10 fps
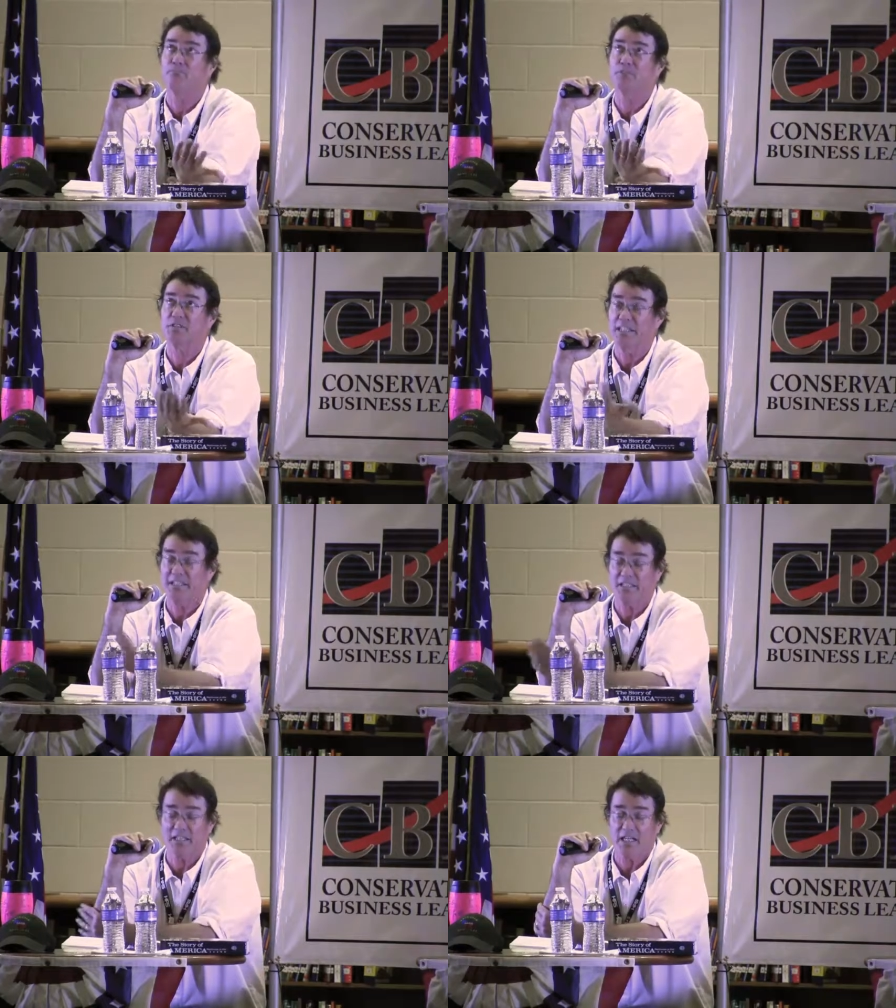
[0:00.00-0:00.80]

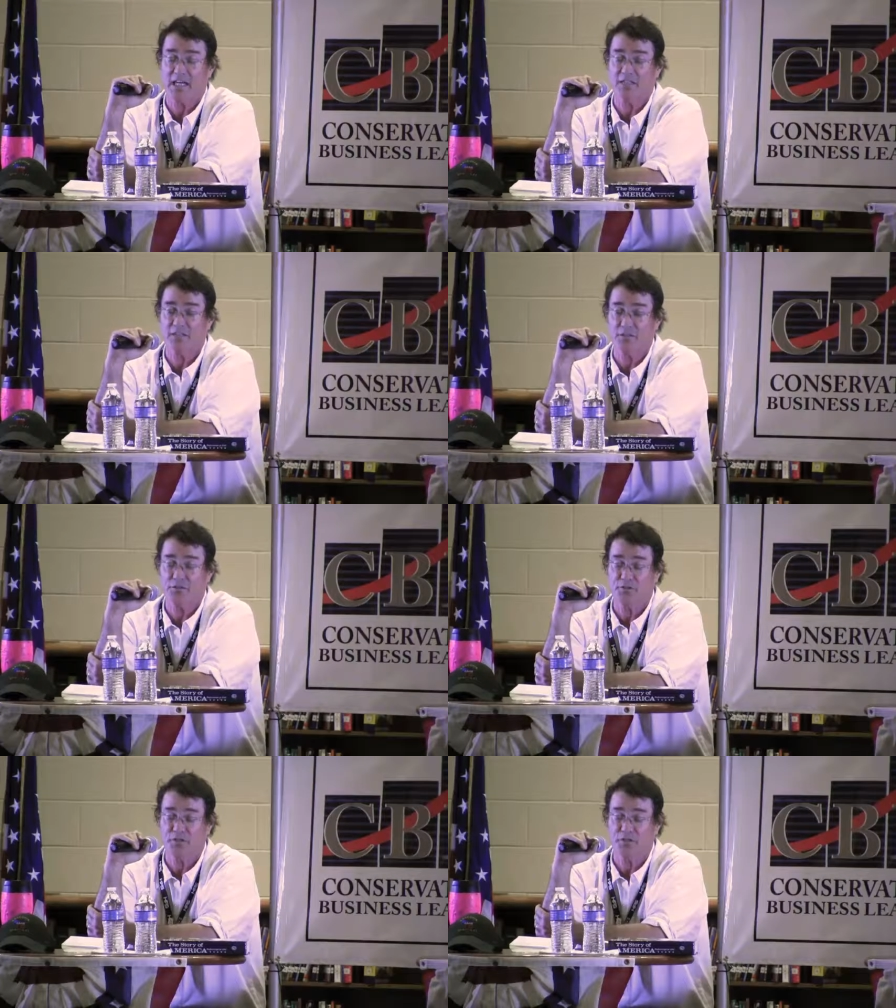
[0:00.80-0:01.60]
six in the
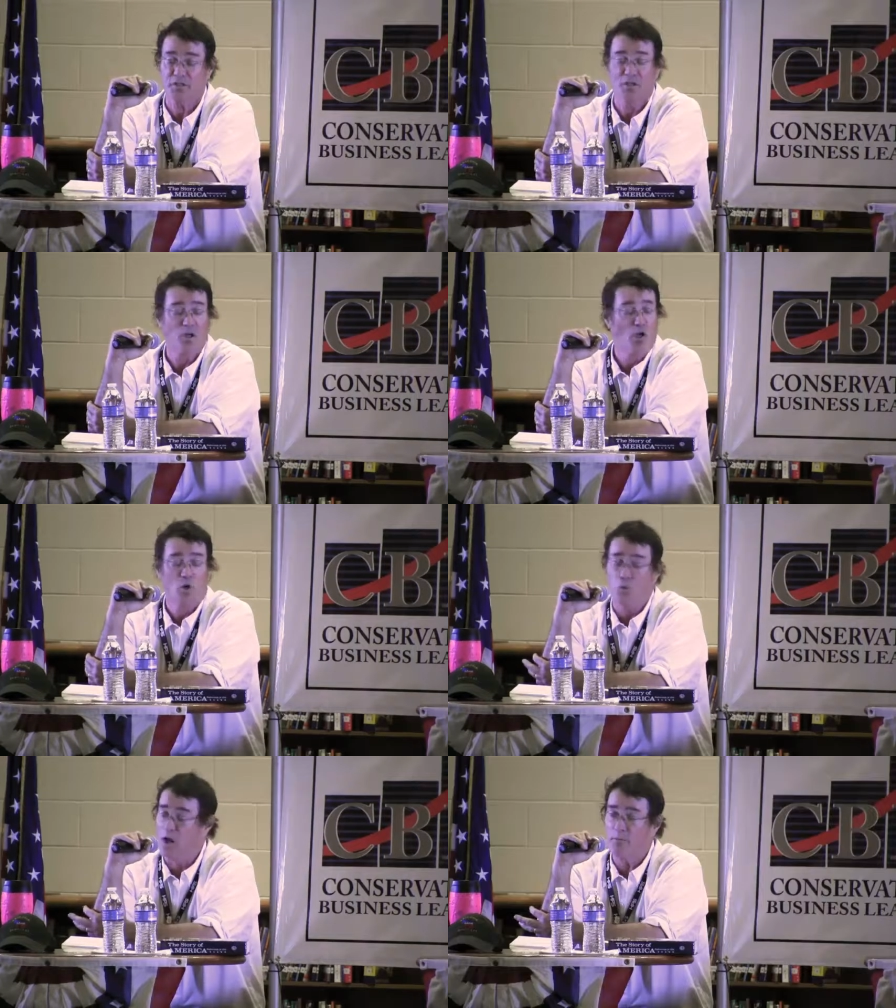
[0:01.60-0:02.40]
Constitution,
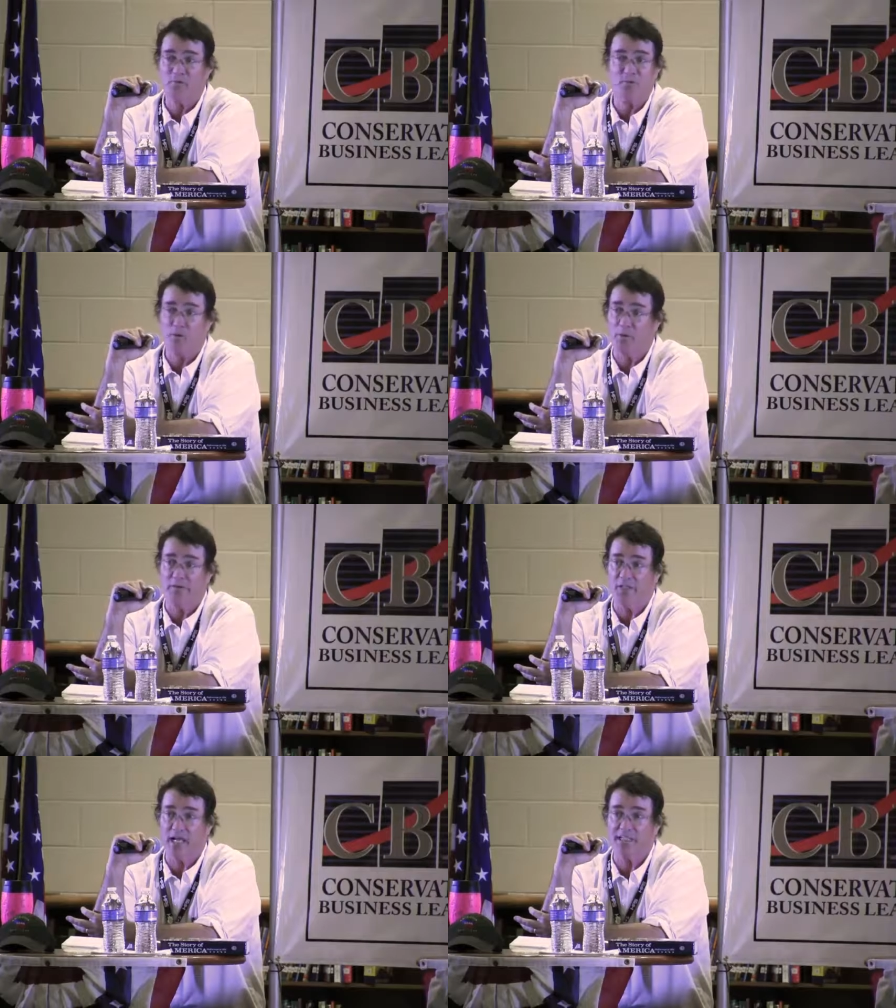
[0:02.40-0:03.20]
well before we
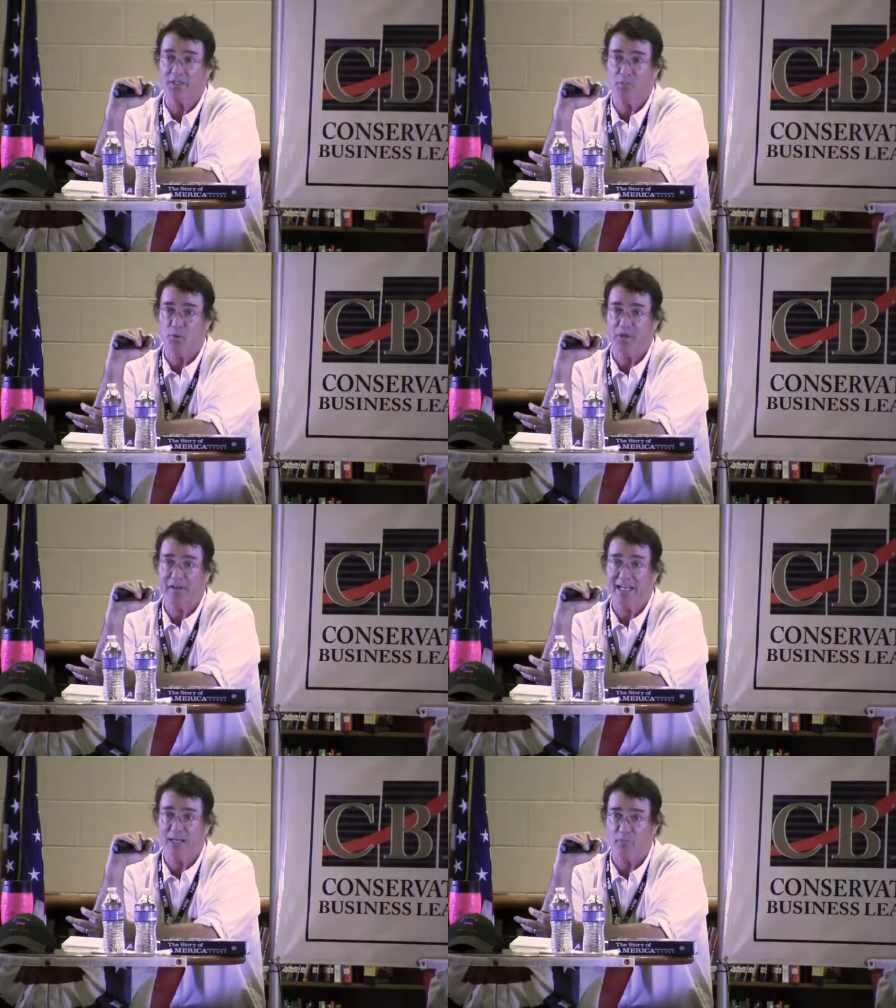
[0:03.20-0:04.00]
even got to the point of
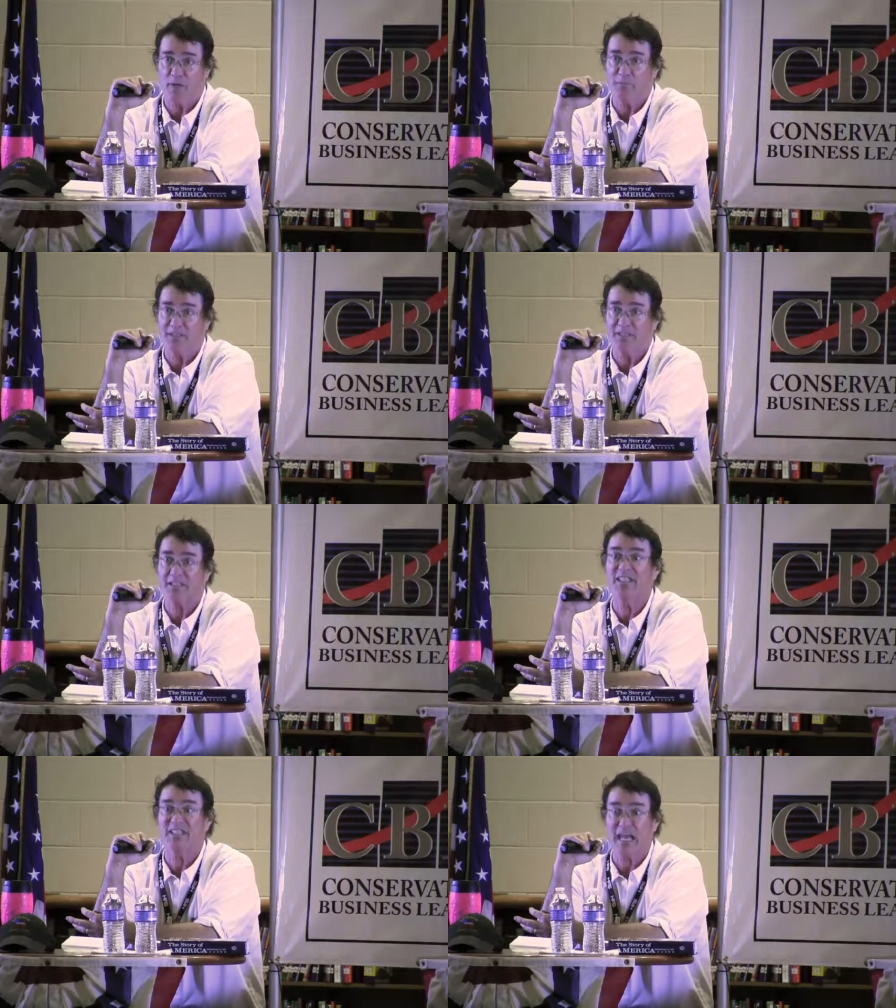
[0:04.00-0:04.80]
adding amendments,
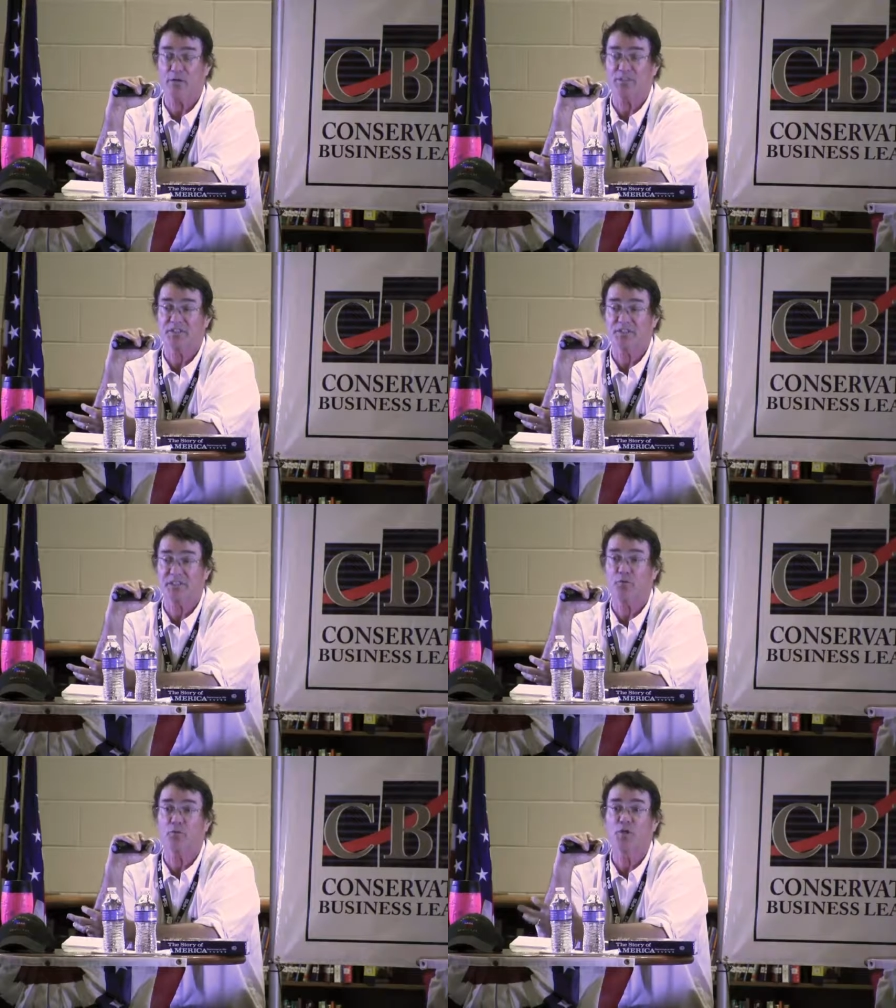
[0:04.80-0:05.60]
establishes
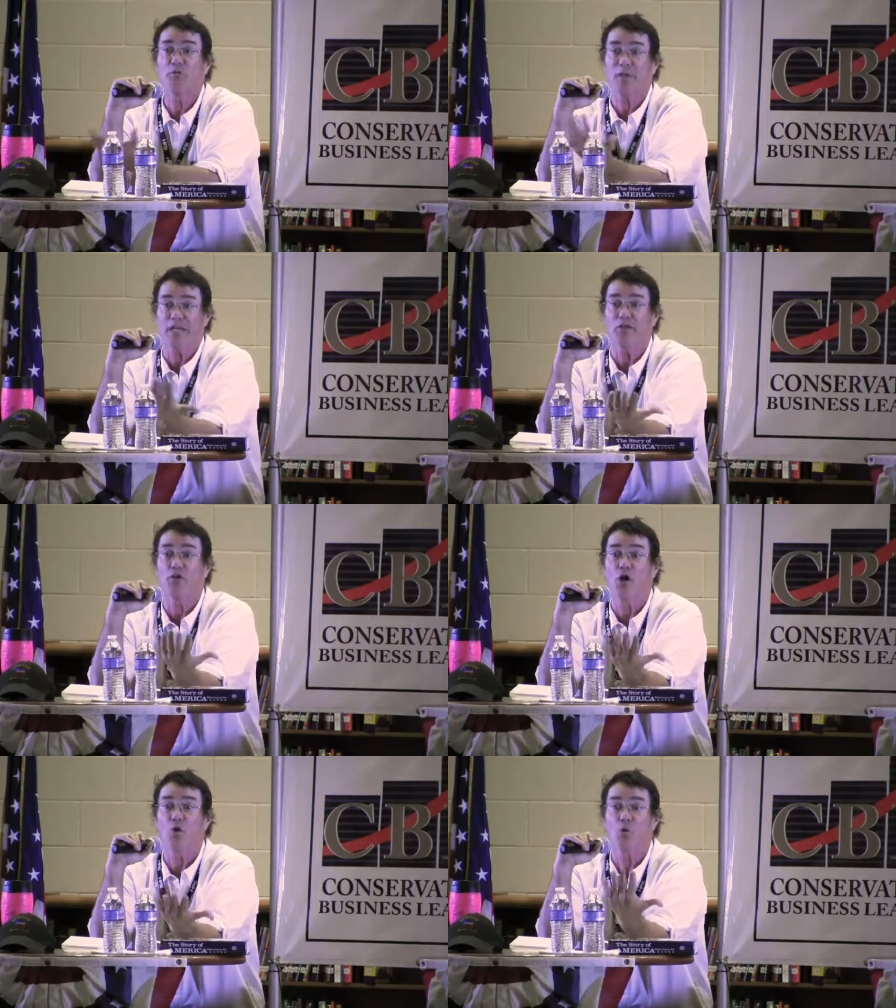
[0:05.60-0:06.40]
that there wouldn't be
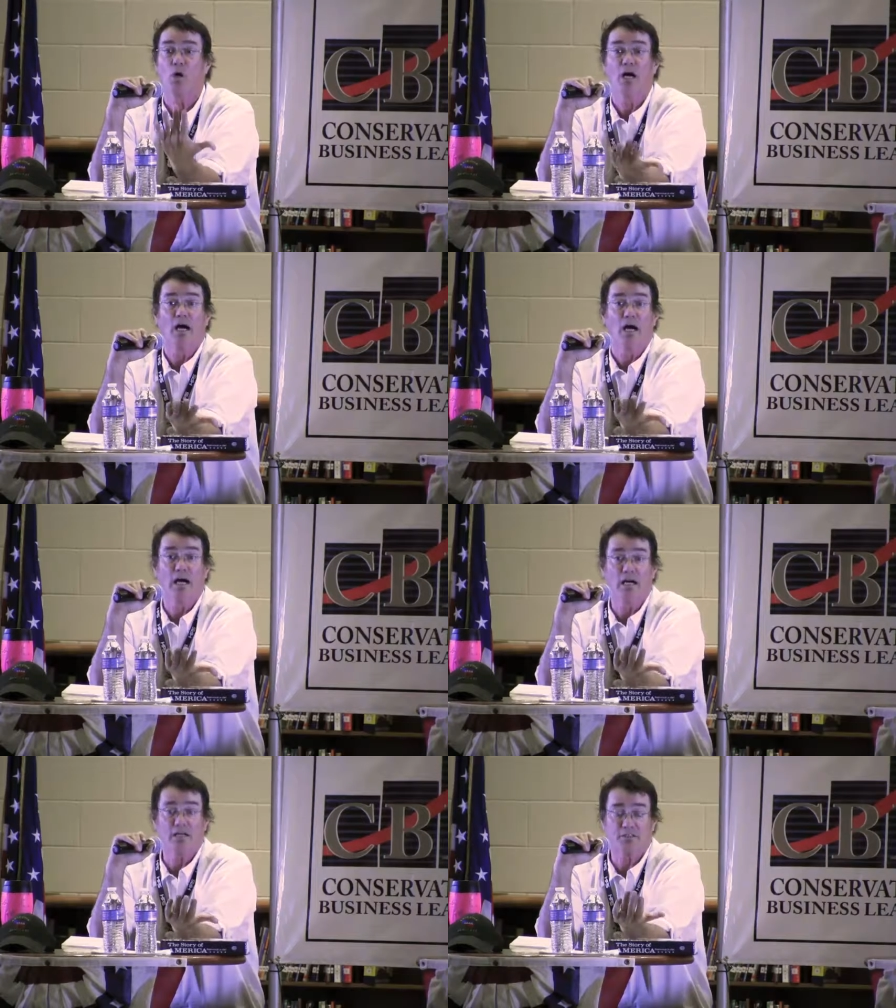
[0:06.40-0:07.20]
no
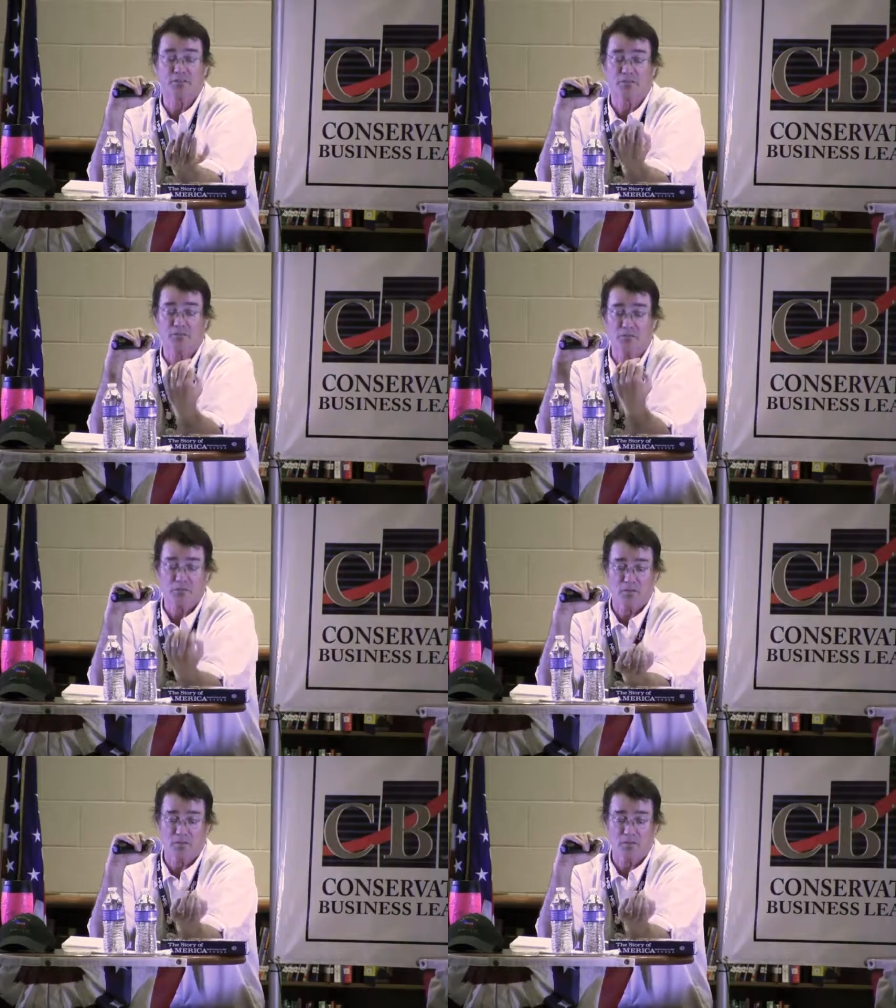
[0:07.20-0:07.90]
uh,